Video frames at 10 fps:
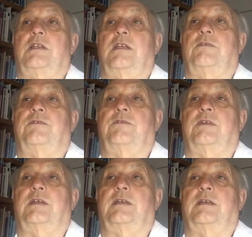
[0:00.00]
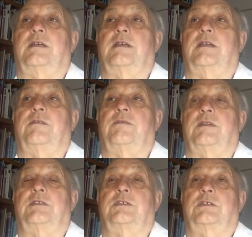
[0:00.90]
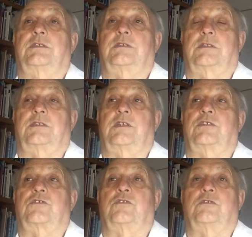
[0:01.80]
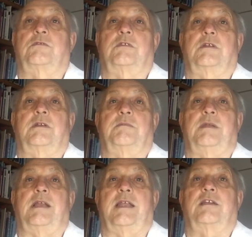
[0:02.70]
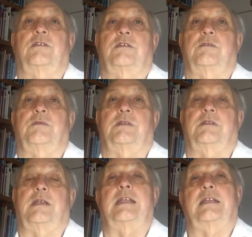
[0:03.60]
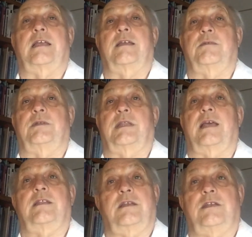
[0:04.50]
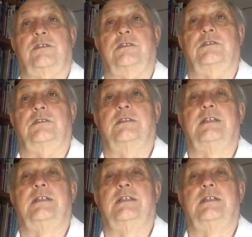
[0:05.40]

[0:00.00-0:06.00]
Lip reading: if this research could be linked with other regions